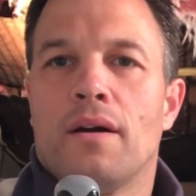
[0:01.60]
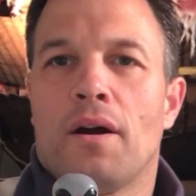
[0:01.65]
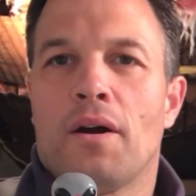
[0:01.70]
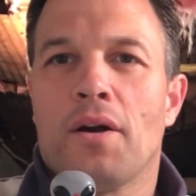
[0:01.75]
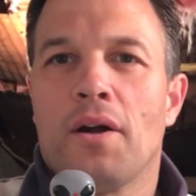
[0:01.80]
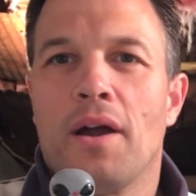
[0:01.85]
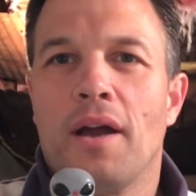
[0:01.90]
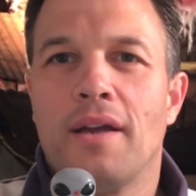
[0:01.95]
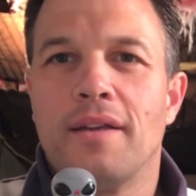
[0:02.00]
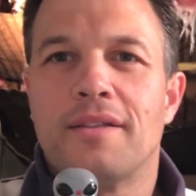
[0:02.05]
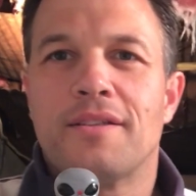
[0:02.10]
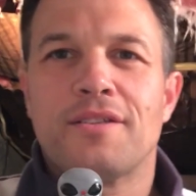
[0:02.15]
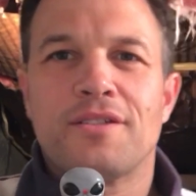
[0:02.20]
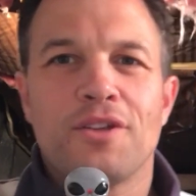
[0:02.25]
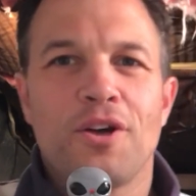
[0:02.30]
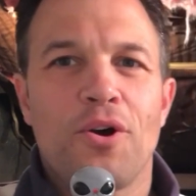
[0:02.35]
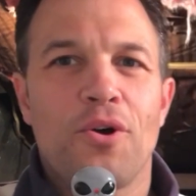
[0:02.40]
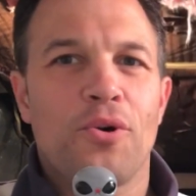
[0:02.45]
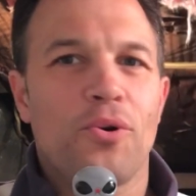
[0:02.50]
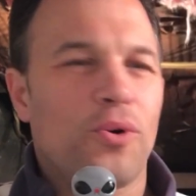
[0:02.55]
Alright,
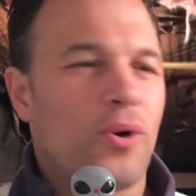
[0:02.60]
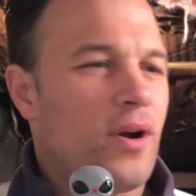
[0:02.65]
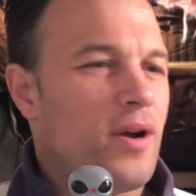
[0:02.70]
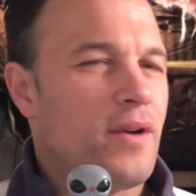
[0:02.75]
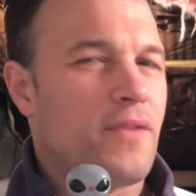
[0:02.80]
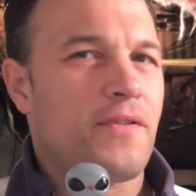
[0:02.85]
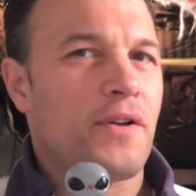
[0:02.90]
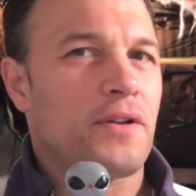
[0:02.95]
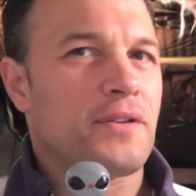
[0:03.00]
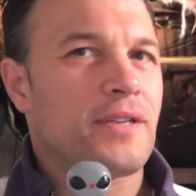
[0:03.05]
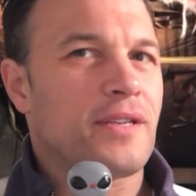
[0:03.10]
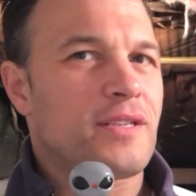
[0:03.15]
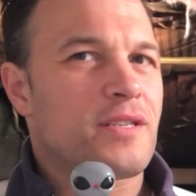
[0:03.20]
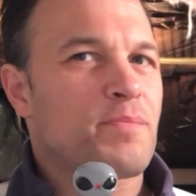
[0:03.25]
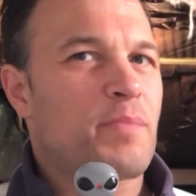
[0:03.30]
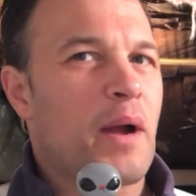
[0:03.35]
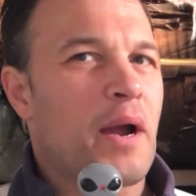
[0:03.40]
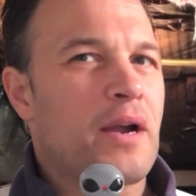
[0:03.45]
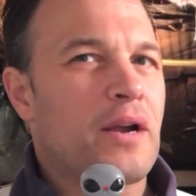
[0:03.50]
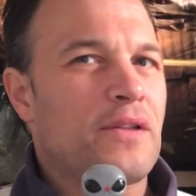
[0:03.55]
so felt
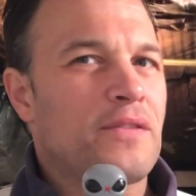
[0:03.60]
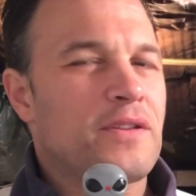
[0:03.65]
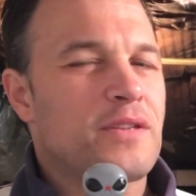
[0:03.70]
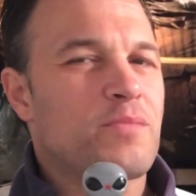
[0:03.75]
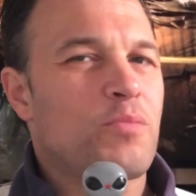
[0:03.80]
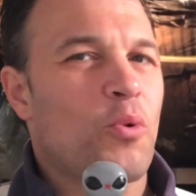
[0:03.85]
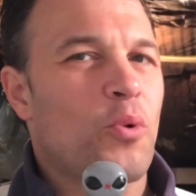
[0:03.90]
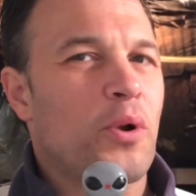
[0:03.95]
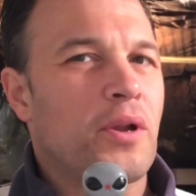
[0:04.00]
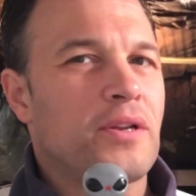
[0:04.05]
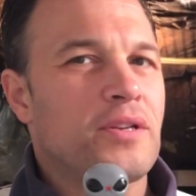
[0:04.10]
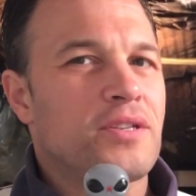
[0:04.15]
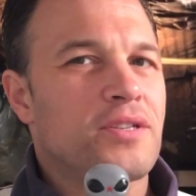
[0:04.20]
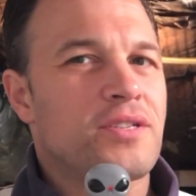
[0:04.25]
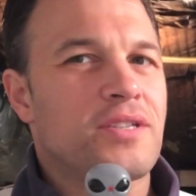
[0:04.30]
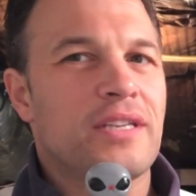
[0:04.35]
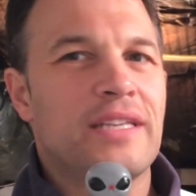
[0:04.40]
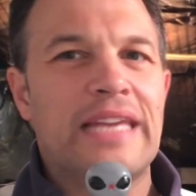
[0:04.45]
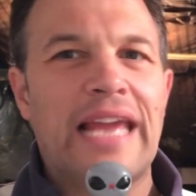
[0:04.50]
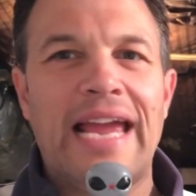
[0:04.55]
inspired this morning
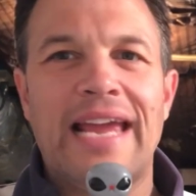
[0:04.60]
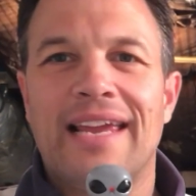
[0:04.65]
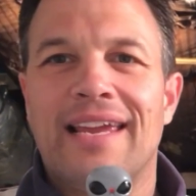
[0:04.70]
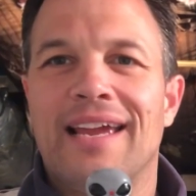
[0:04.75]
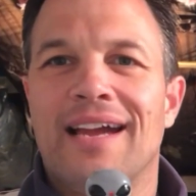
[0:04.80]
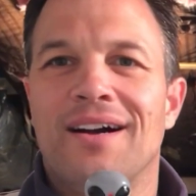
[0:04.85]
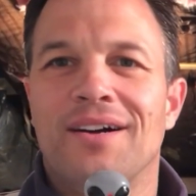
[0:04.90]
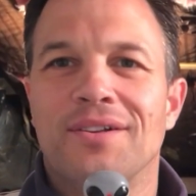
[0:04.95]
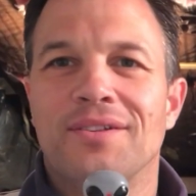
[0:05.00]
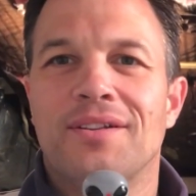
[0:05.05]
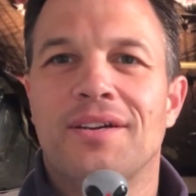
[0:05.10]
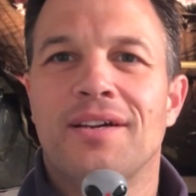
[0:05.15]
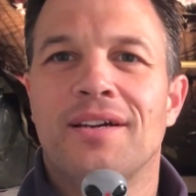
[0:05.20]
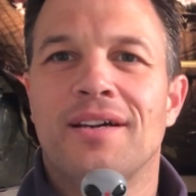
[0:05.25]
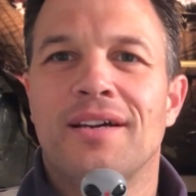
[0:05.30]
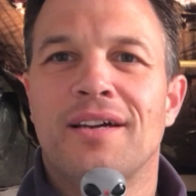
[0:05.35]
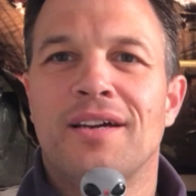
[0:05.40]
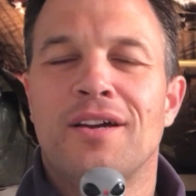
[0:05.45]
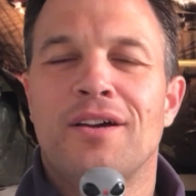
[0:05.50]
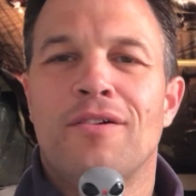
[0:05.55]
just to yank out
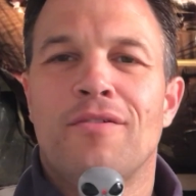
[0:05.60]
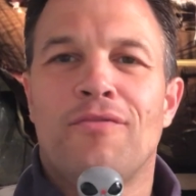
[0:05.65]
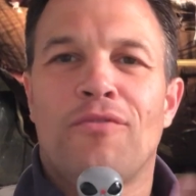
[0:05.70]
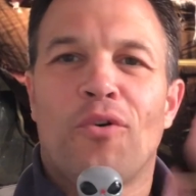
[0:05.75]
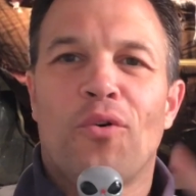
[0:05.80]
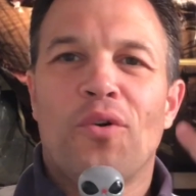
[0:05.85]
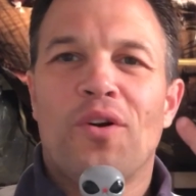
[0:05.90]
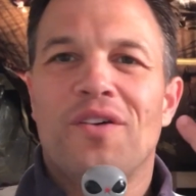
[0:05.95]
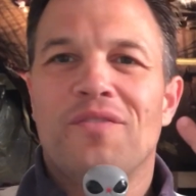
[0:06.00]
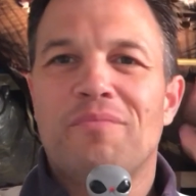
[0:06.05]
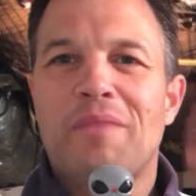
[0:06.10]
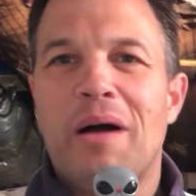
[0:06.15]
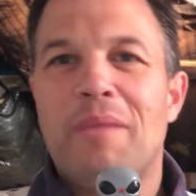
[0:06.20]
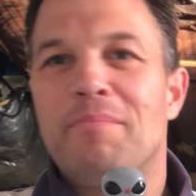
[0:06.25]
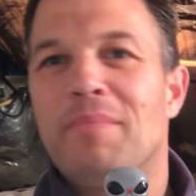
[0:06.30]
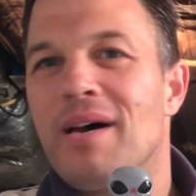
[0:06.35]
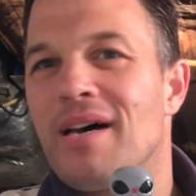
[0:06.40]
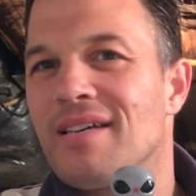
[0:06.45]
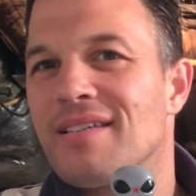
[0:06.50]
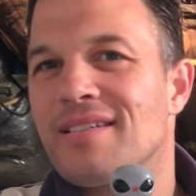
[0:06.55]
4 of my
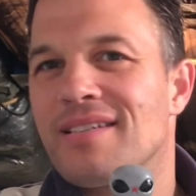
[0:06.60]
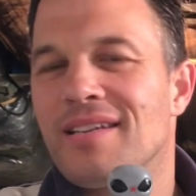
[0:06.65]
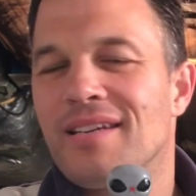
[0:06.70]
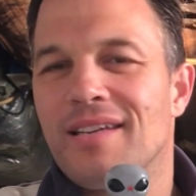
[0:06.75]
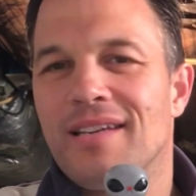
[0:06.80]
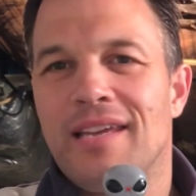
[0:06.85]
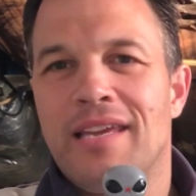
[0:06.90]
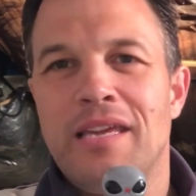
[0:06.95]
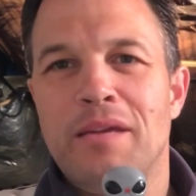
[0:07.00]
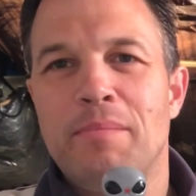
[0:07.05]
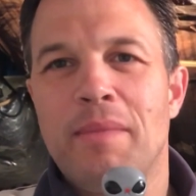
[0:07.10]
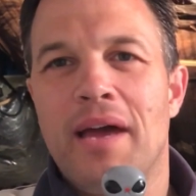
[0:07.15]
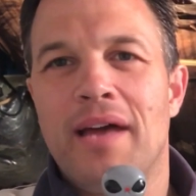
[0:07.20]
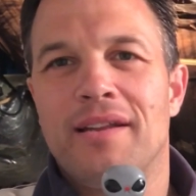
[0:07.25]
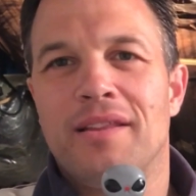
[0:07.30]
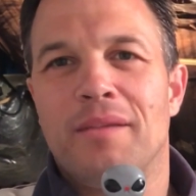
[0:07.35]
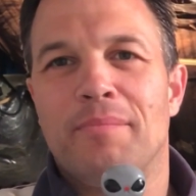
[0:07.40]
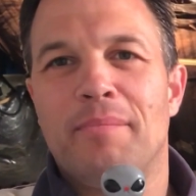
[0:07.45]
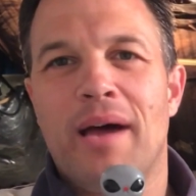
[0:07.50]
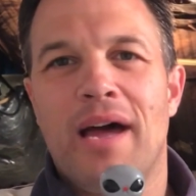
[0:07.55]
best He-Man
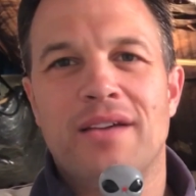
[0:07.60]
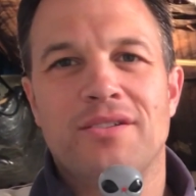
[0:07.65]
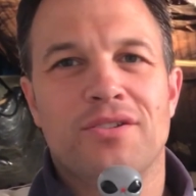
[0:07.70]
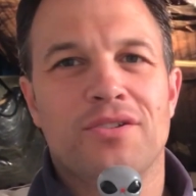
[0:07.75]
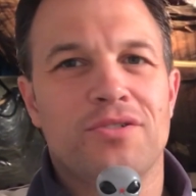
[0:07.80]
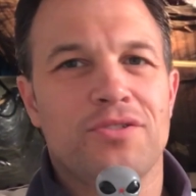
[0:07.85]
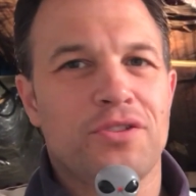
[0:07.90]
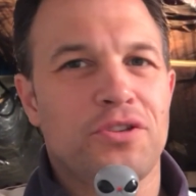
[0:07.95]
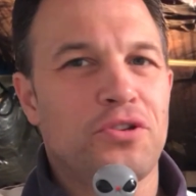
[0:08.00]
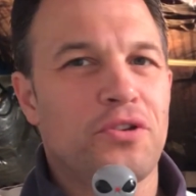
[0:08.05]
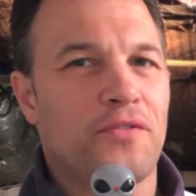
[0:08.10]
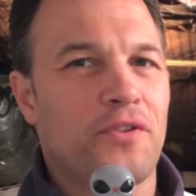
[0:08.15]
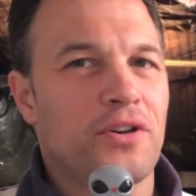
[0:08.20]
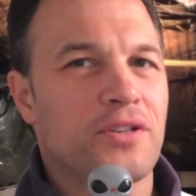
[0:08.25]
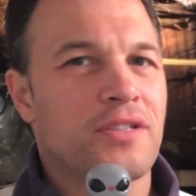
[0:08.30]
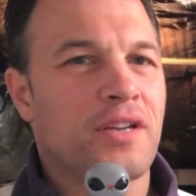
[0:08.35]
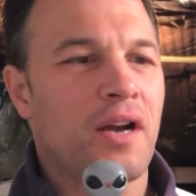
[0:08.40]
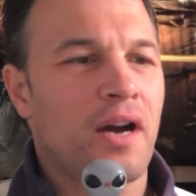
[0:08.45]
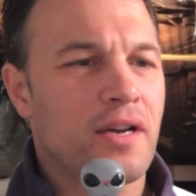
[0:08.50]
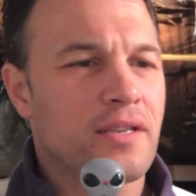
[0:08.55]
and the Masters of the
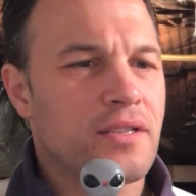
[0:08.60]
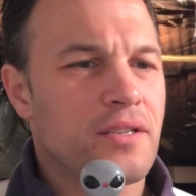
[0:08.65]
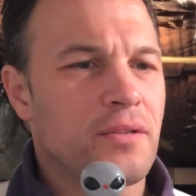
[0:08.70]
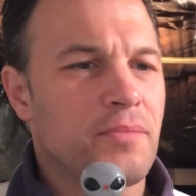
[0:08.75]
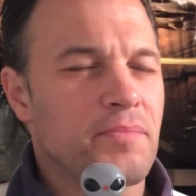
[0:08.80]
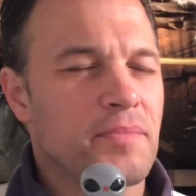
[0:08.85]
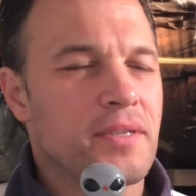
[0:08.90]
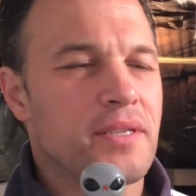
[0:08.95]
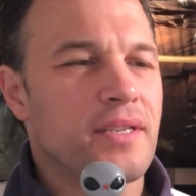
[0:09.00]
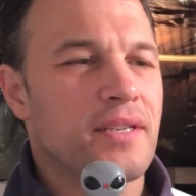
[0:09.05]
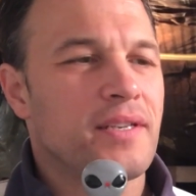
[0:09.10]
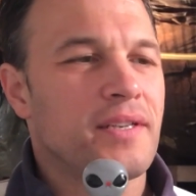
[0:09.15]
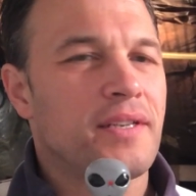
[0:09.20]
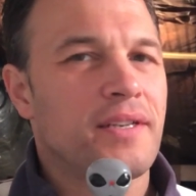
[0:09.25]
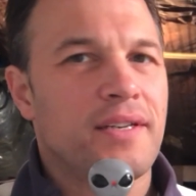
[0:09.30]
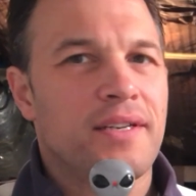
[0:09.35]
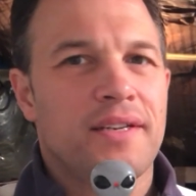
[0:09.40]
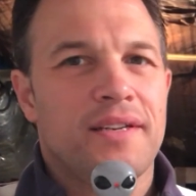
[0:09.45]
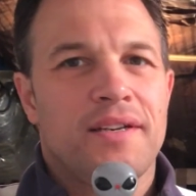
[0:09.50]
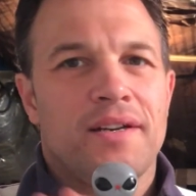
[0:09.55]
Universe customs.
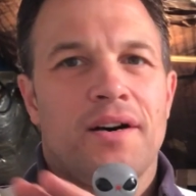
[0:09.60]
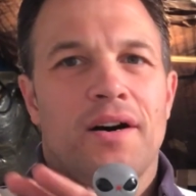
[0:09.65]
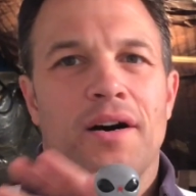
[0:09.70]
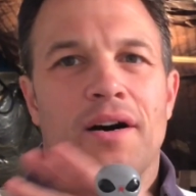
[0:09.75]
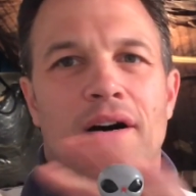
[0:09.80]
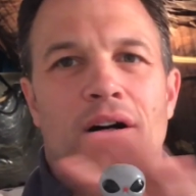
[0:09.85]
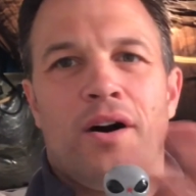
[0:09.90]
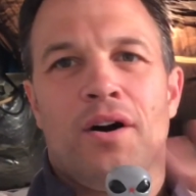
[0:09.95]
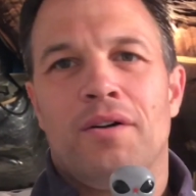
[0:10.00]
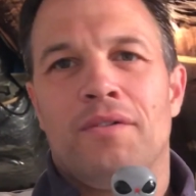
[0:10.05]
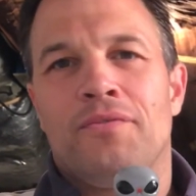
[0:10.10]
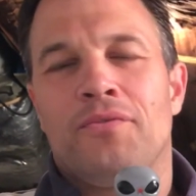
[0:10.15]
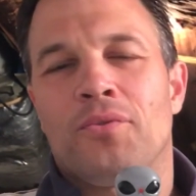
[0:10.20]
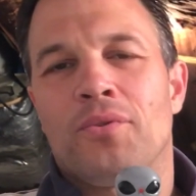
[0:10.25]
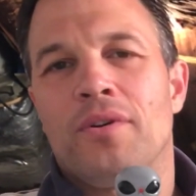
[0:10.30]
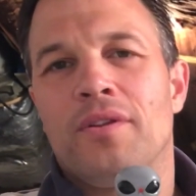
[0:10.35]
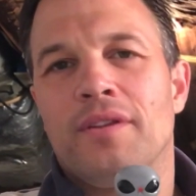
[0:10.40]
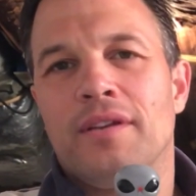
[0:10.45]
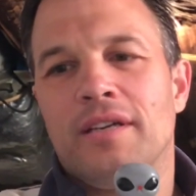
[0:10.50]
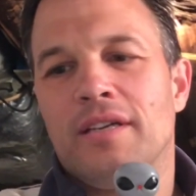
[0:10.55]
All
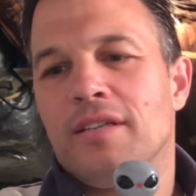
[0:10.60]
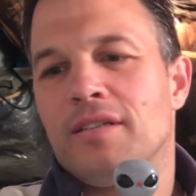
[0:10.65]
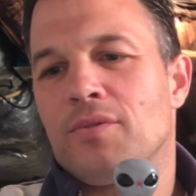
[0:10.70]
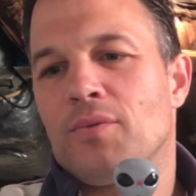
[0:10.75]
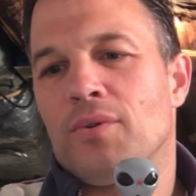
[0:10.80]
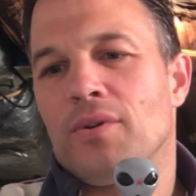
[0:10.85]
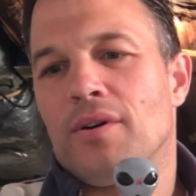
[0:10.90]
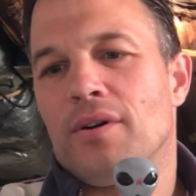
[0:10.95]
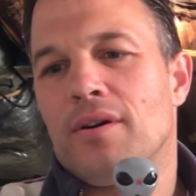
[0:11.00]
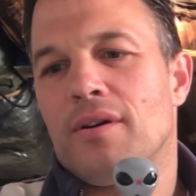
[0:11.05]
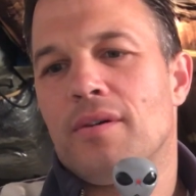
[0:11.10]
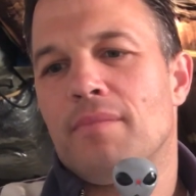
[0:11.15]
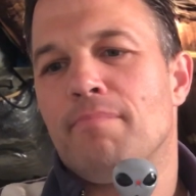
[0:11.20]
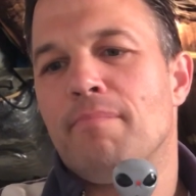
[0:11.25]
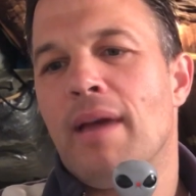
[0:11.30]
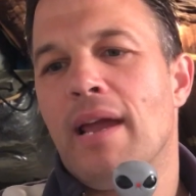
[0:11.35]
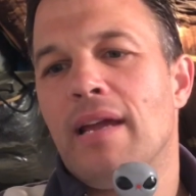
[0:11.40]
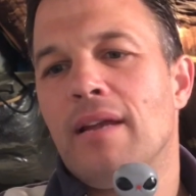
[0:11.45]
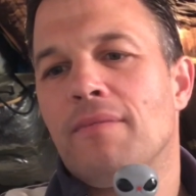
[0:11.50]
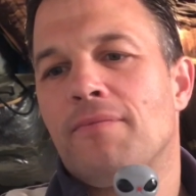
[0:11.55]
4 of these were
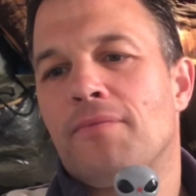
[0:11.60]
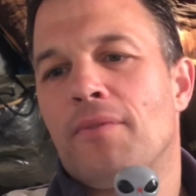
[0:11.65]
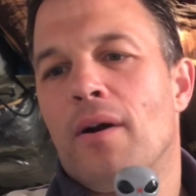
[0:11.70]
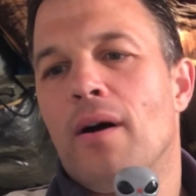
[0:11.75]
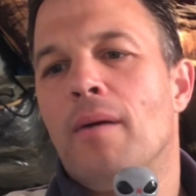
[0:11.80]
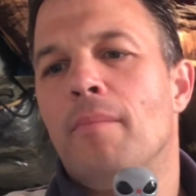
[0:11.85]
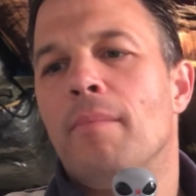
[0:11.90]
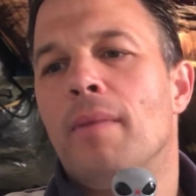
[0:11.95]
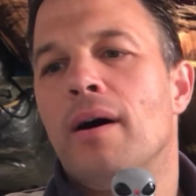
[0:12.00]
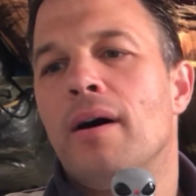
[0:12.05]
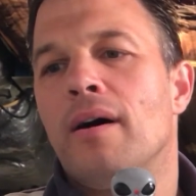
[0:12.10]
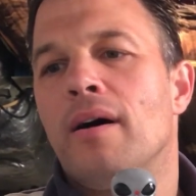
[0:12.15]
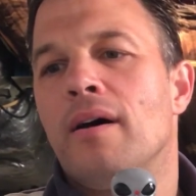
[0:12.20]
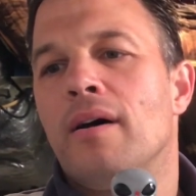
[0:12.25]
made from